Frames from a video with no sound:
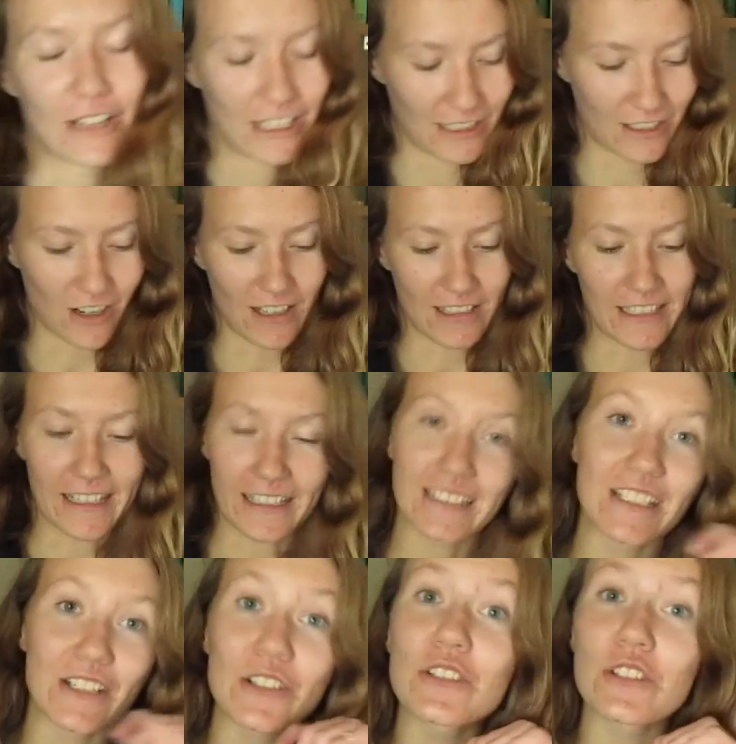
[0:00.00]
any
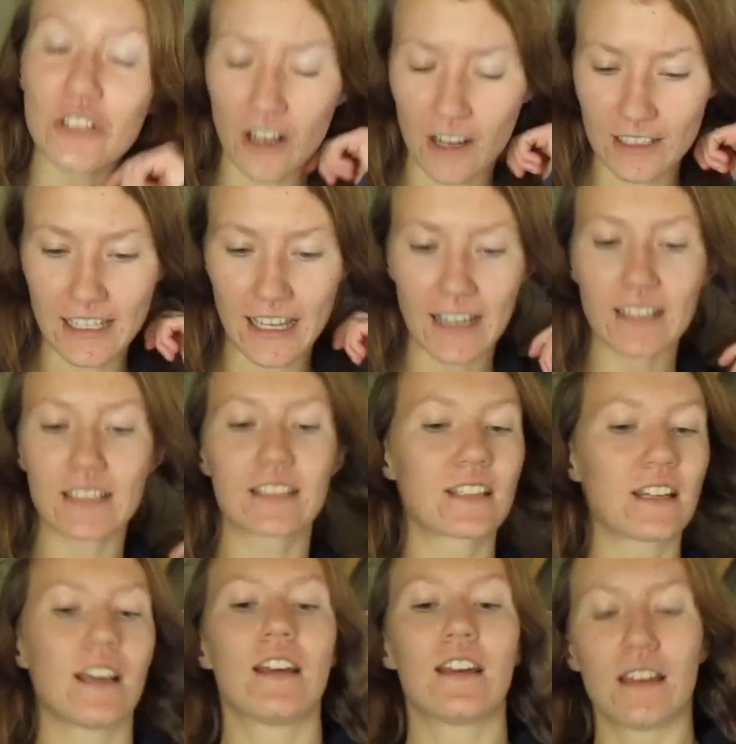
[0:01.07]
context. Here's your context.
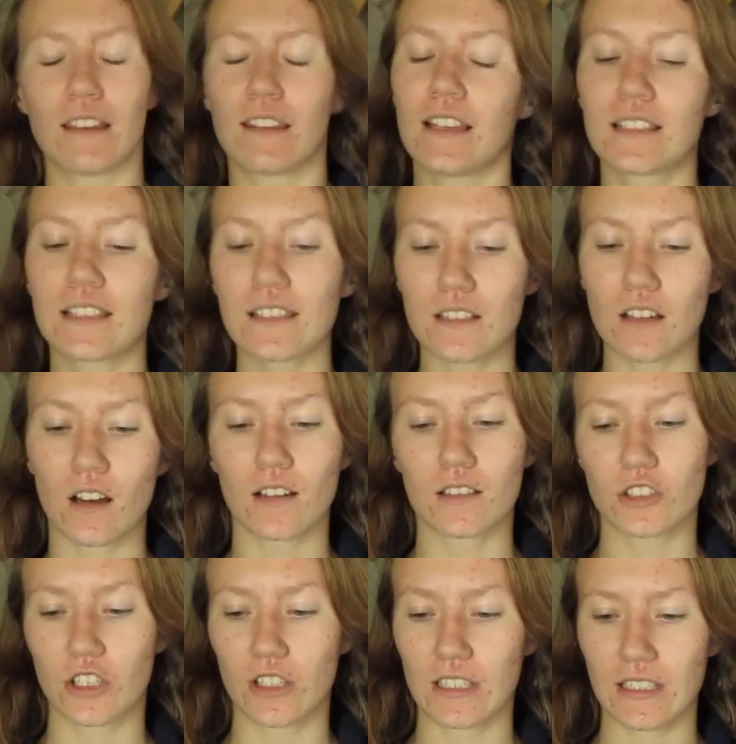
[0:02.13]
This is called
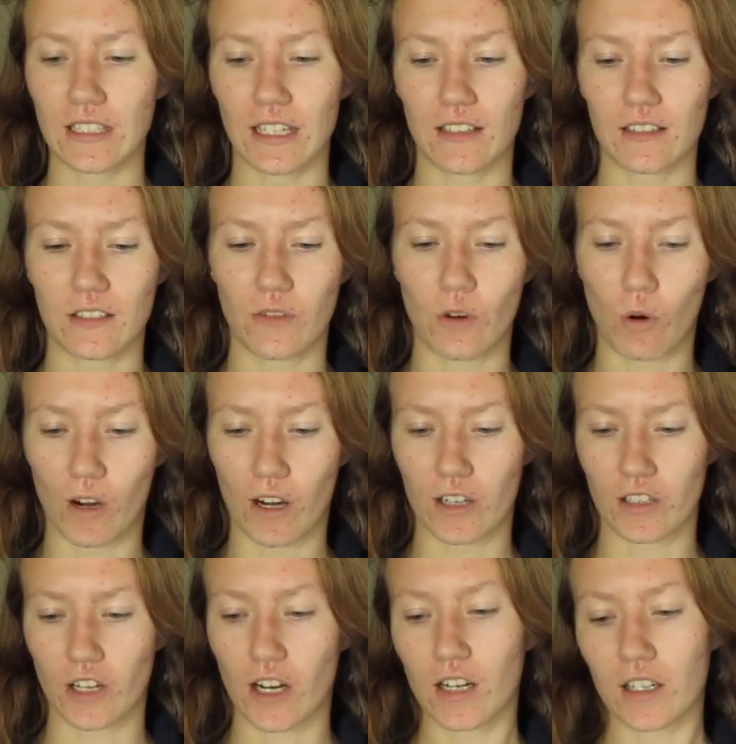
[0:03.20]
Chilling Tales of Horror
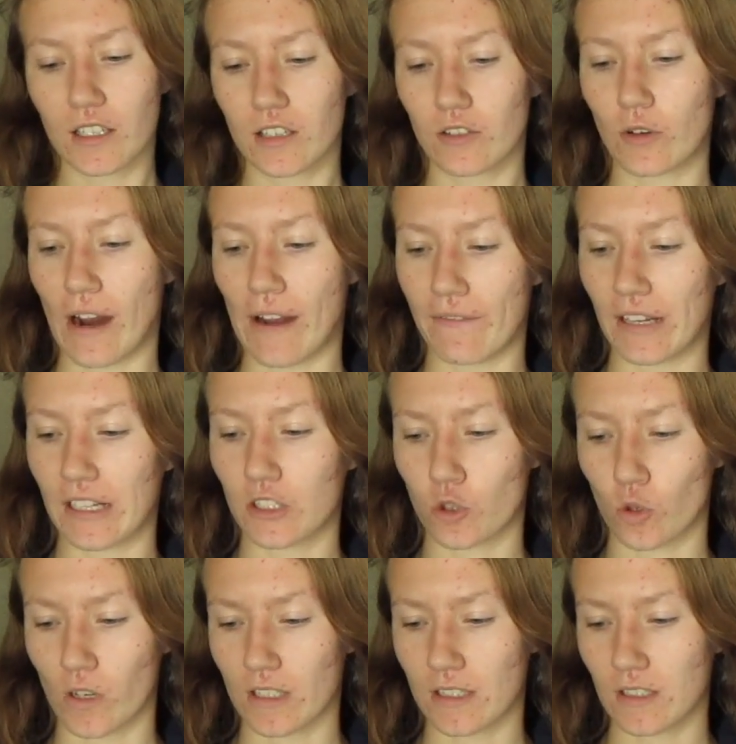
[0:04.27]
Dark Graphic Short